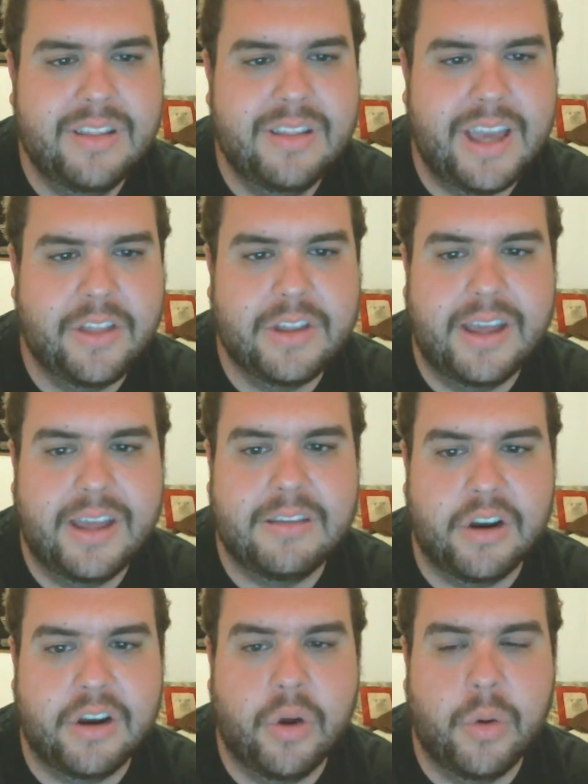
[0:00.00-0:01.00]
the other things
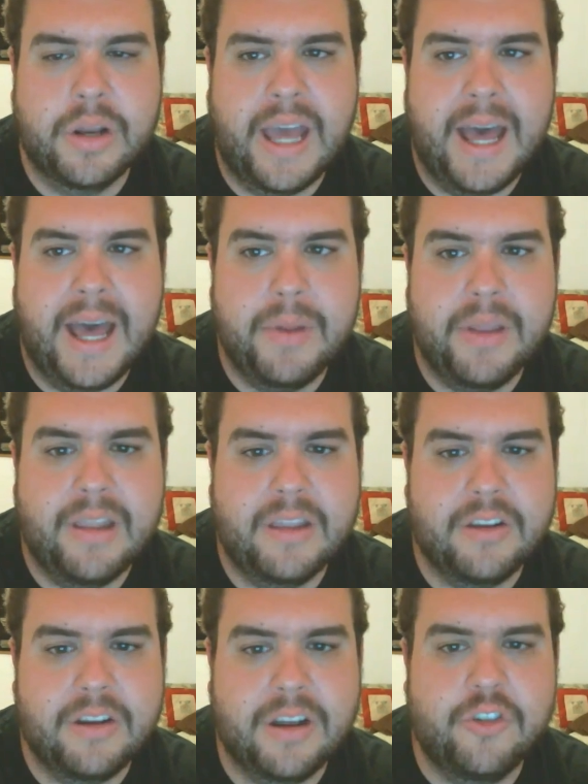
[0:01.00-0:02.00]
that are going to happen that
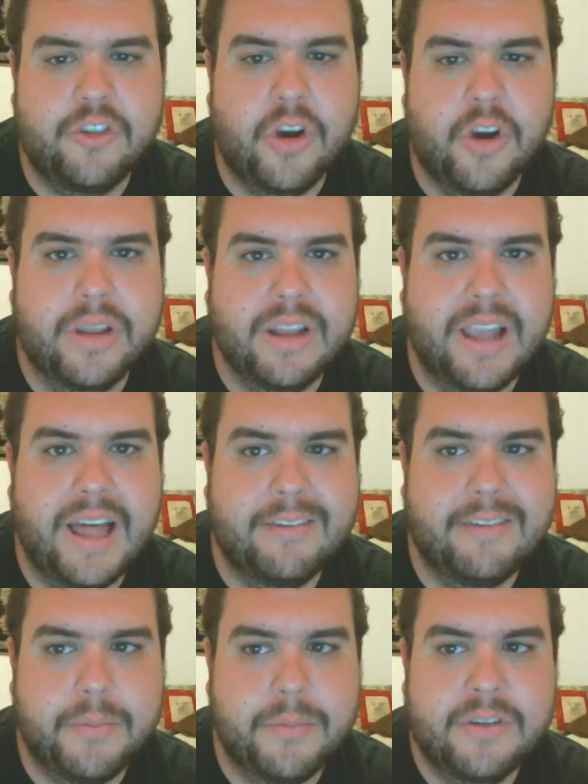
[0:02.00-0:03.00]
they're going to show on the live
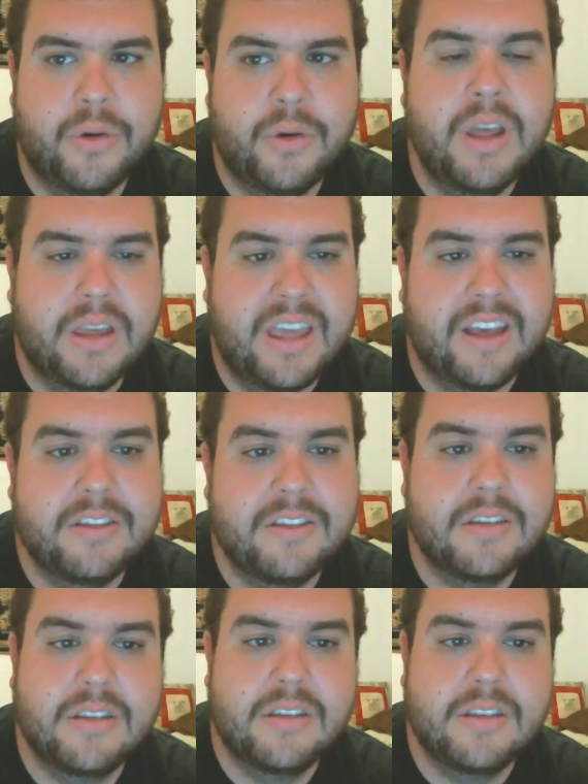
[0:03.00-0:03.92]
episode, yes,